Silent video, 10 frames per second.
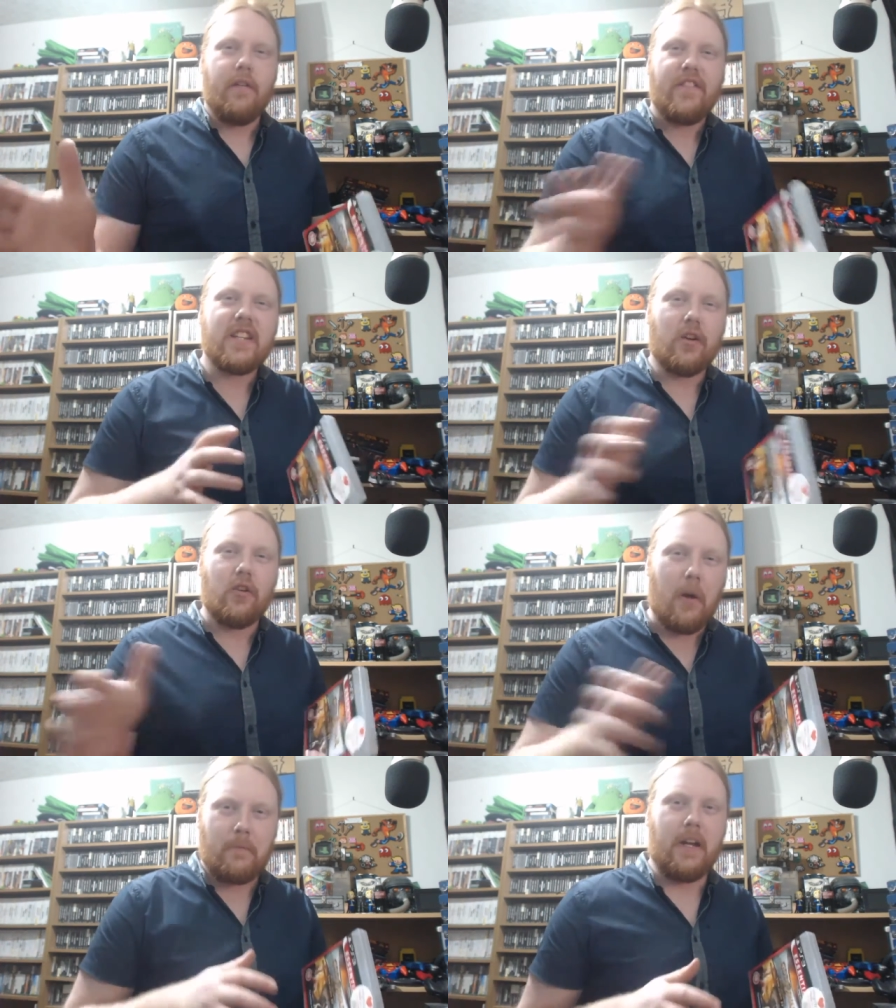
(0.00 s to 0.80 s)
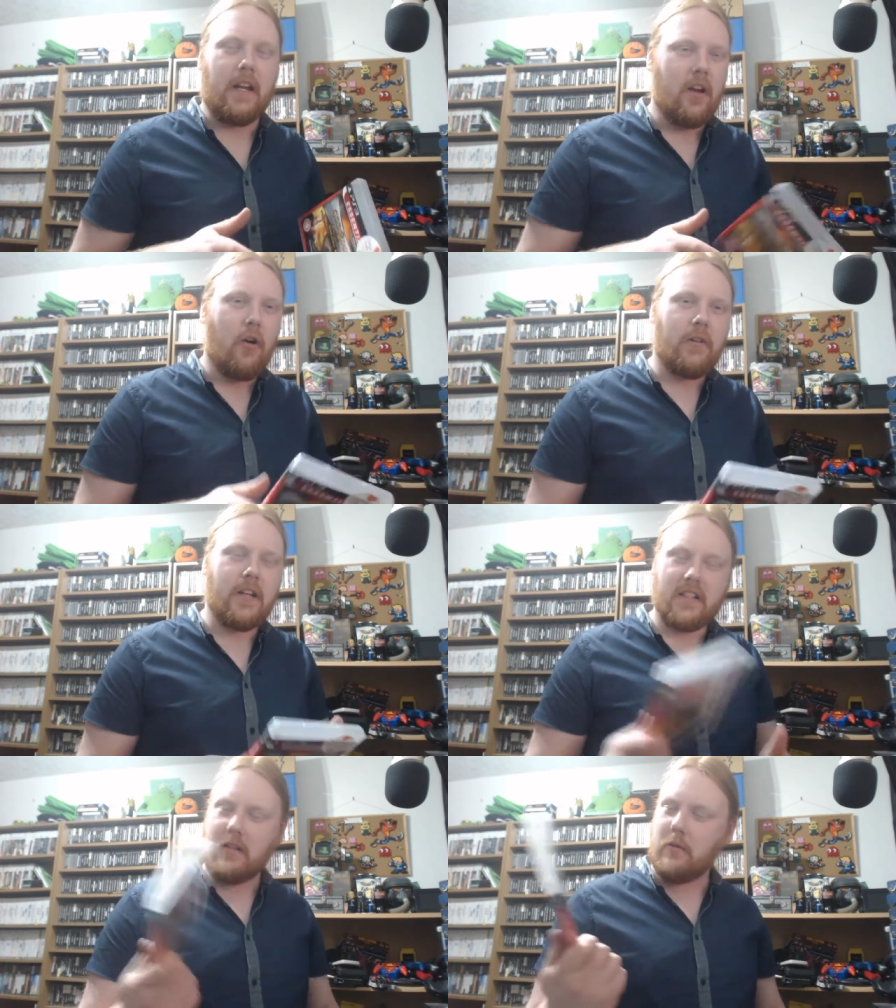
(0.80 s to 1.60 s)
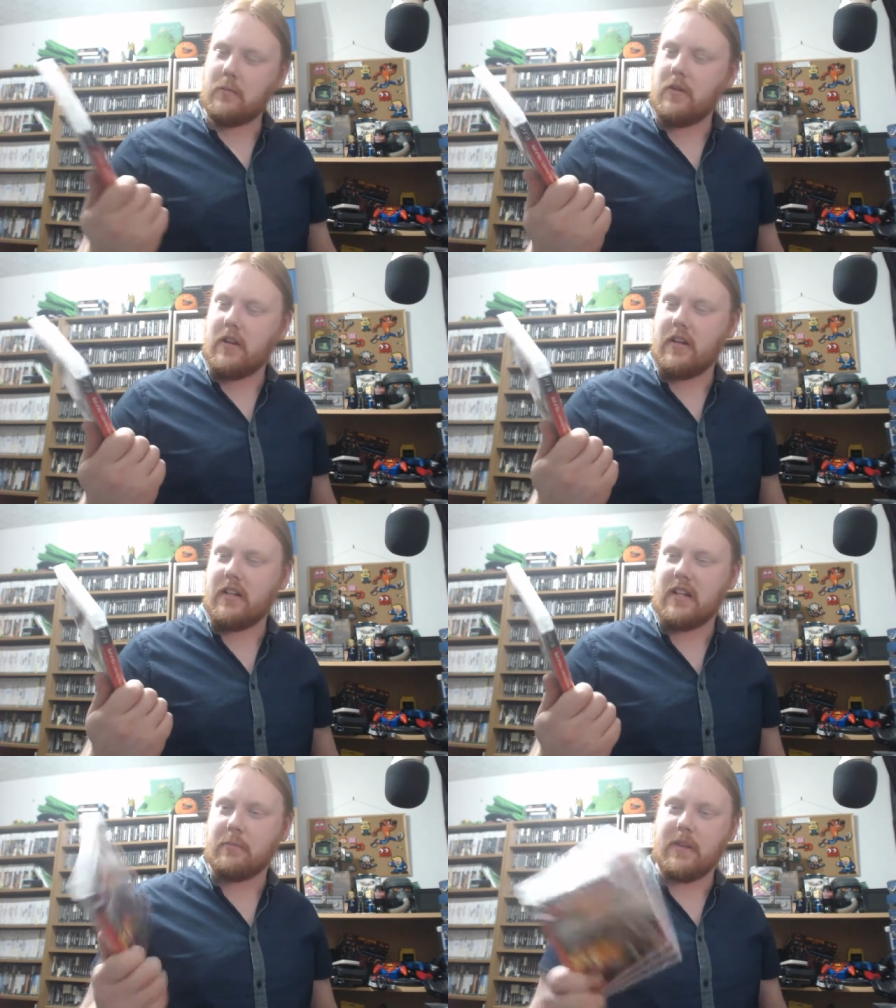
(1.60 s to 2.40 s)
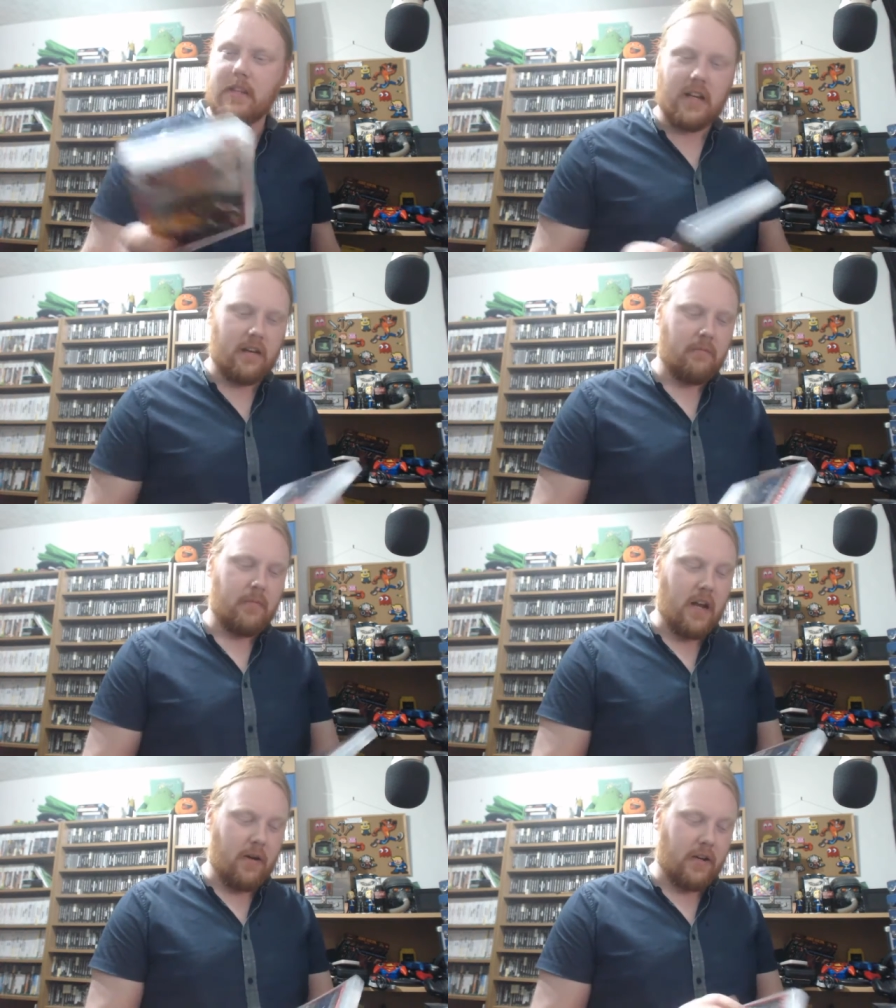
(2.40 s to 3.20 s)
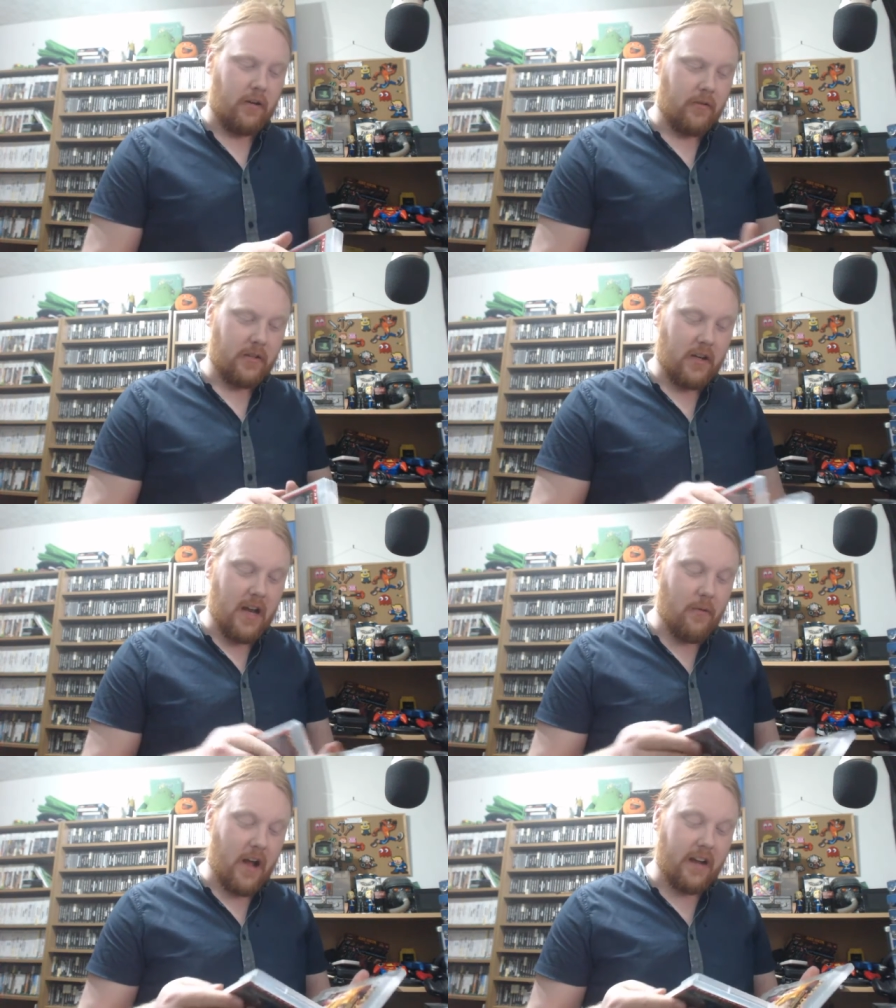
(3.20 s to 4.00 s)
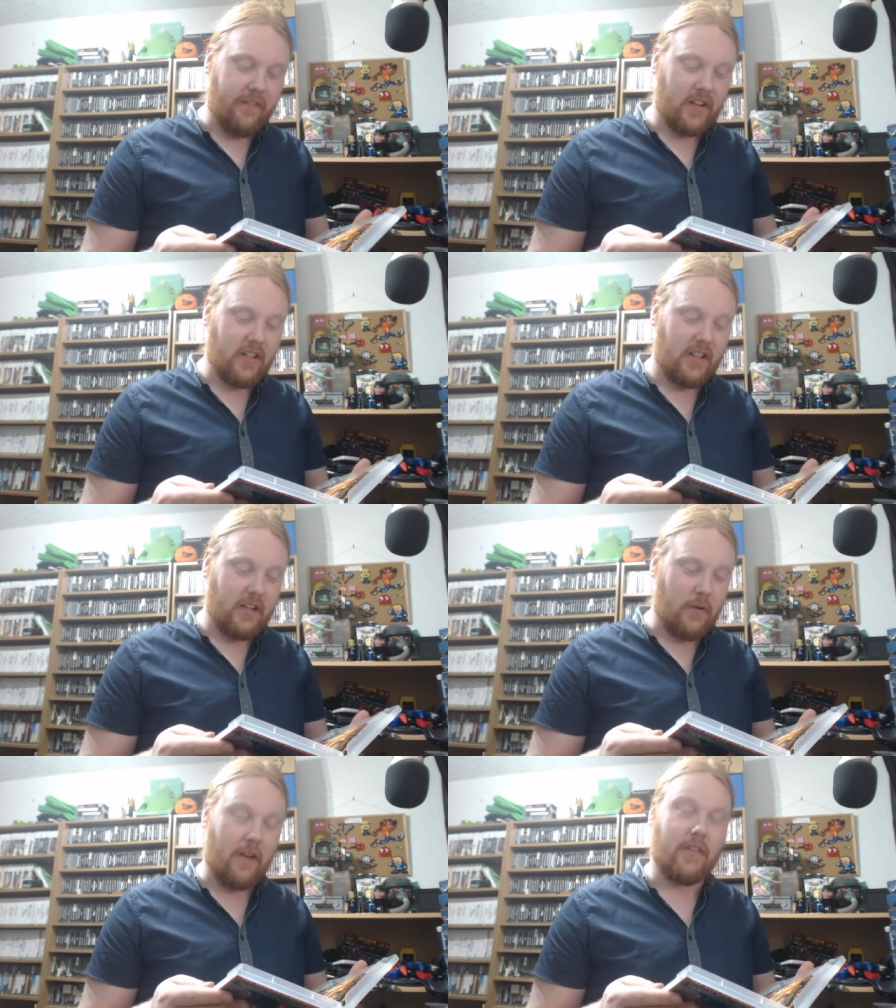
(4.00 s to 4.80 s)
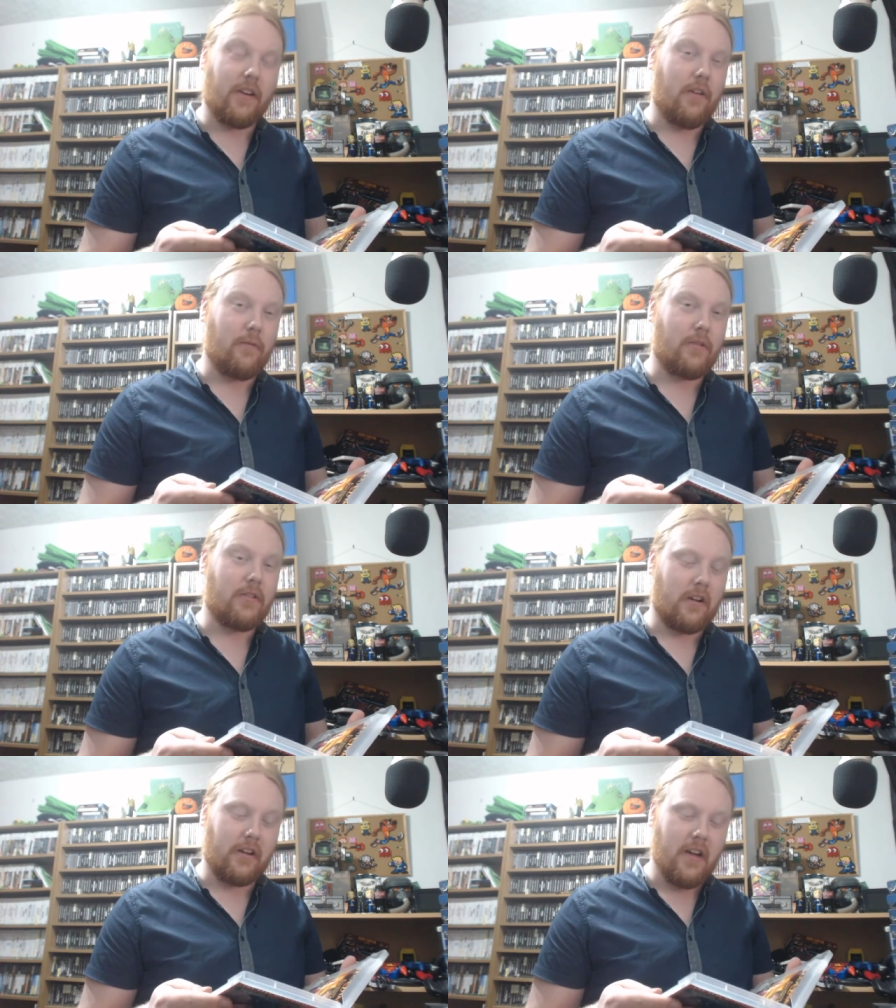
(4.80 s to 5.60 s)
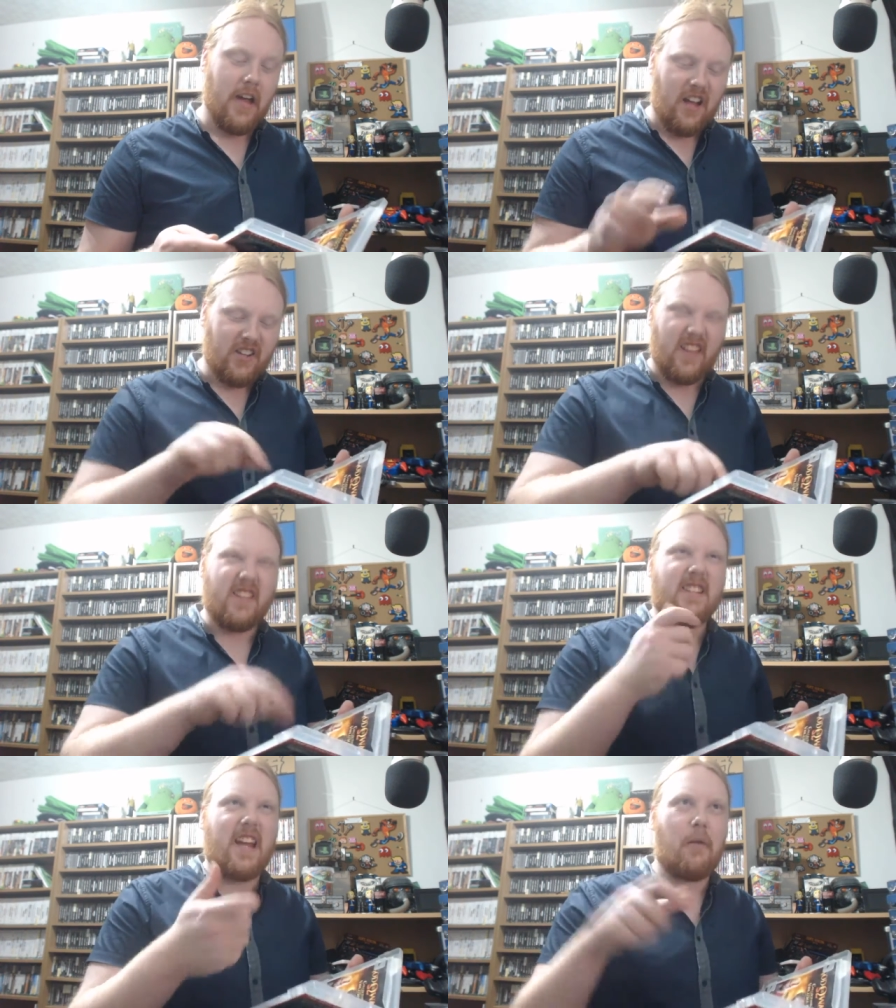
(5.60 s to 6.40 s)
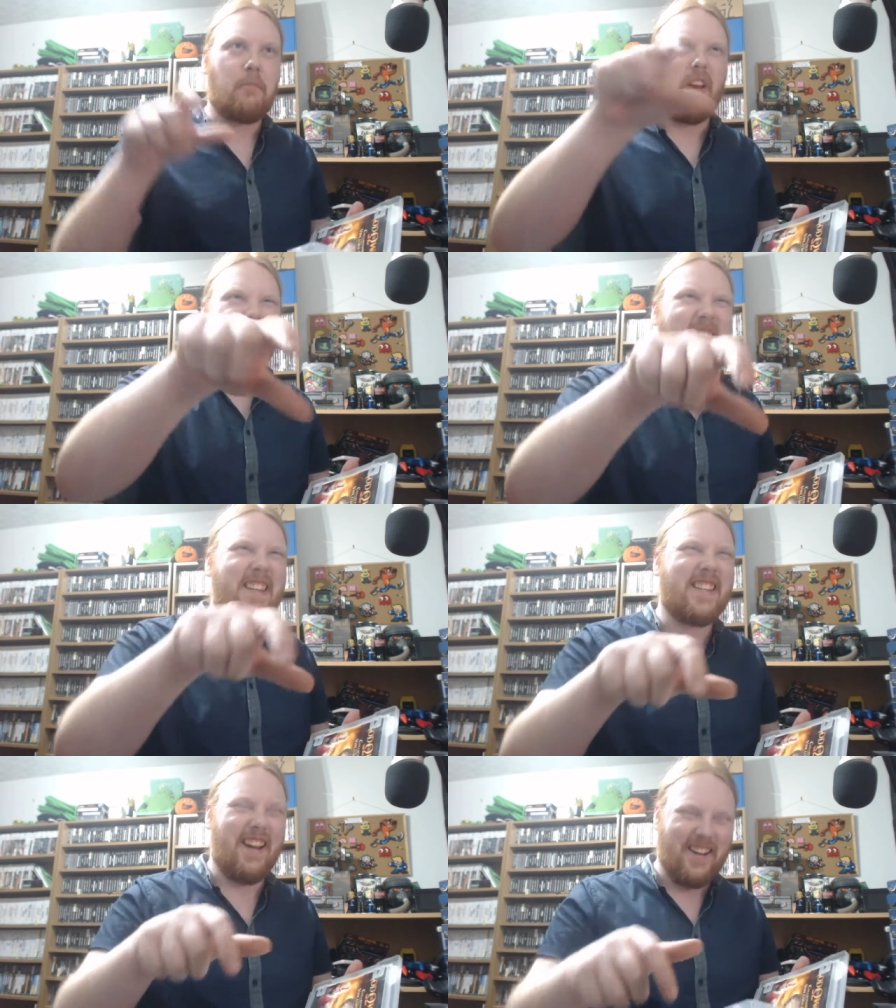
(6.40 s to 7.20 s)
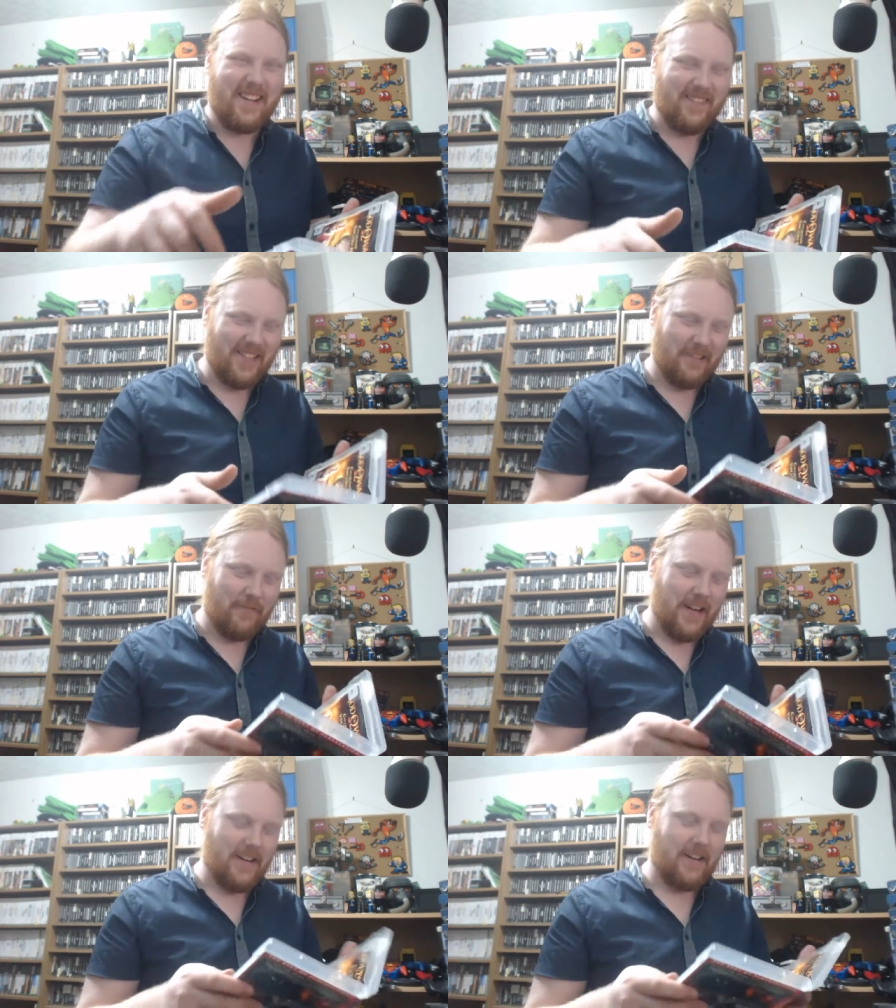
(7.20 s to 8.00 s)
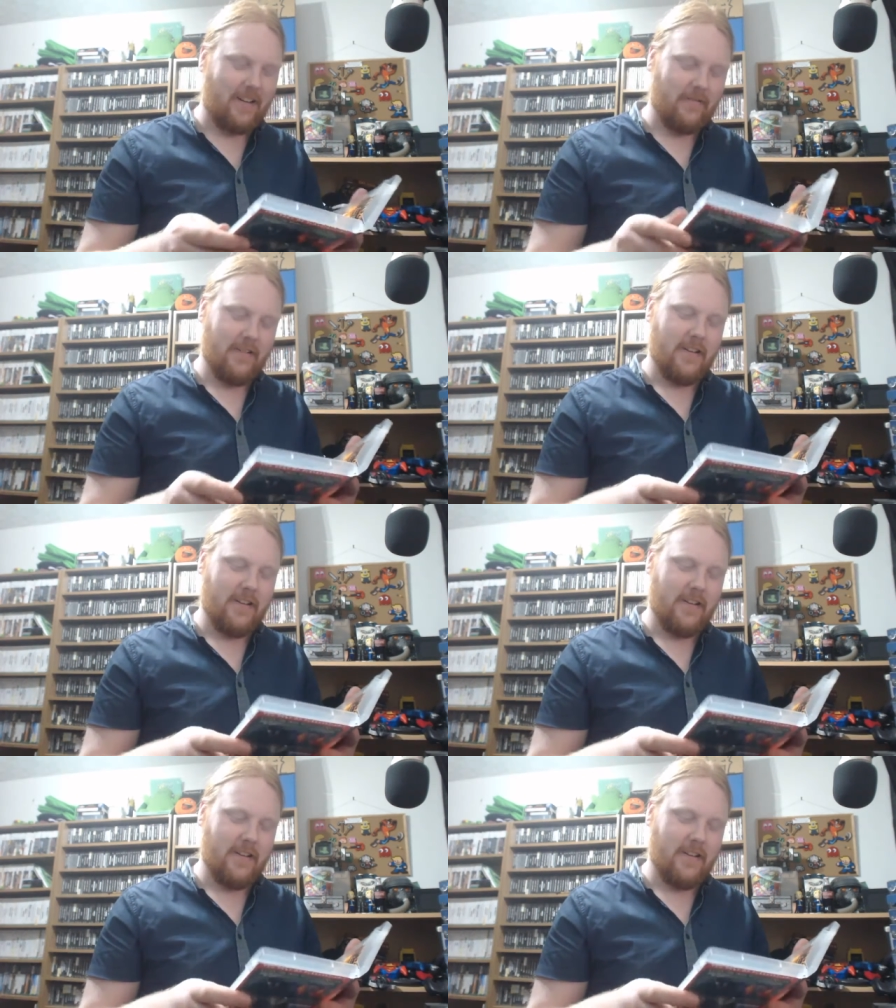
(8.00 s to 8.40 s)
Physical copy! All they had to do was put it on a disc, but they didn't. But now I do. So now I officially do have the God of War Saga. I'll just take this disc out and put it in the saga or something, I don't know.